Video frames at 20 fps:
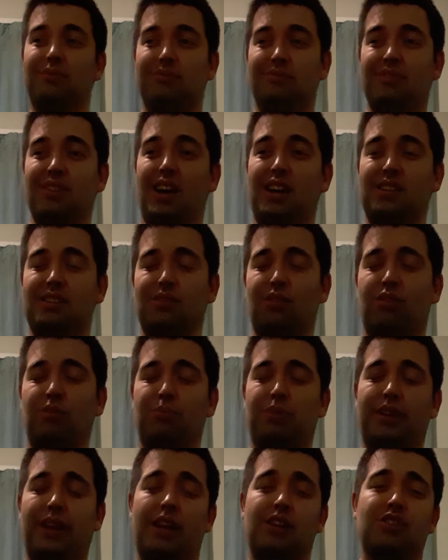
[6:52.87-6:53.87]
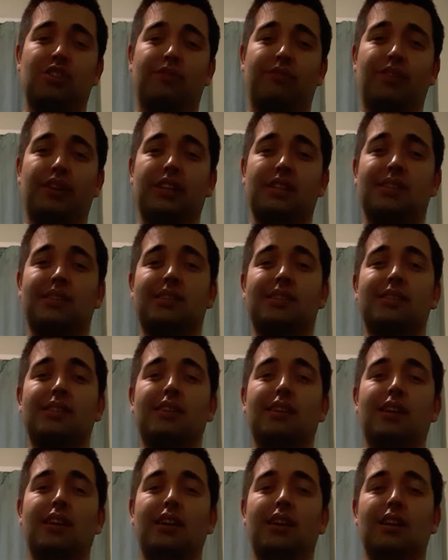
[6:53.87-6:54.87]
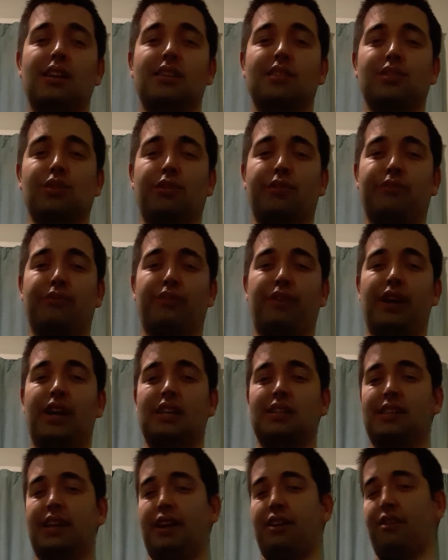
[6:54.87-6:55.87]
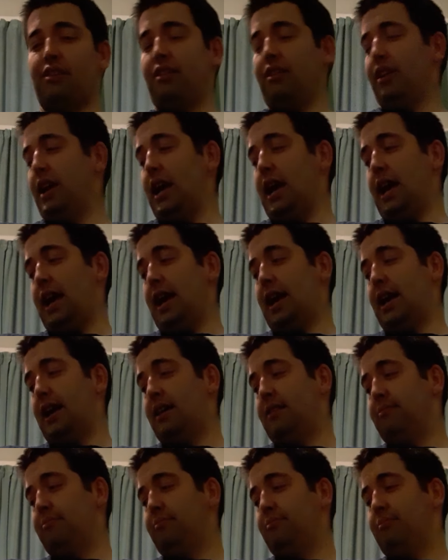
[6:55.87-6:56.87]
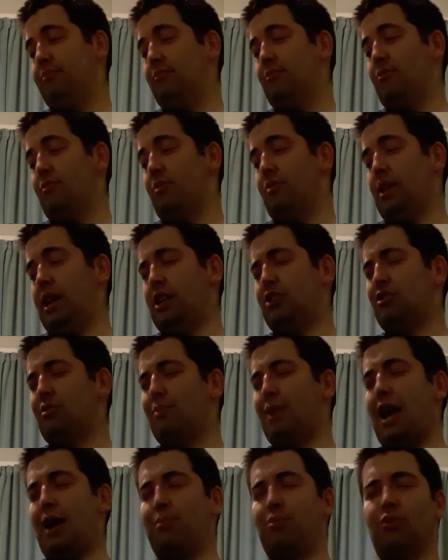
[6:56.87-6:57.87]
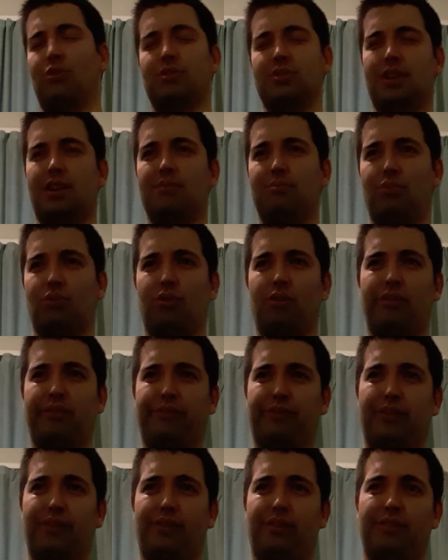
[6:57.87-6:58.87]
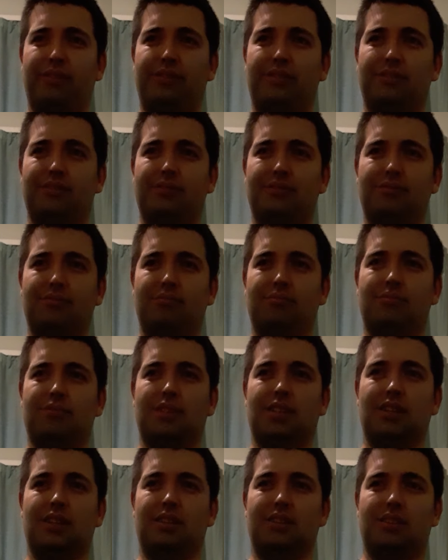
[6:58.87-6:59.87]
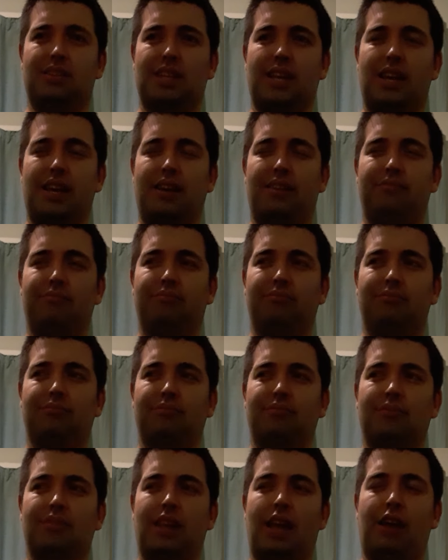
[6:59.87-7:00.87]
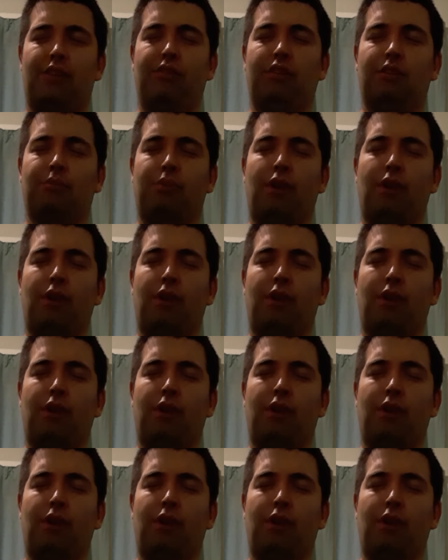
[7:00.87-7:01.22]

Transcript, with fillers: nice looking potential for this sort of race here. Uh, Rachel Blackmore is on board for, say, Henry de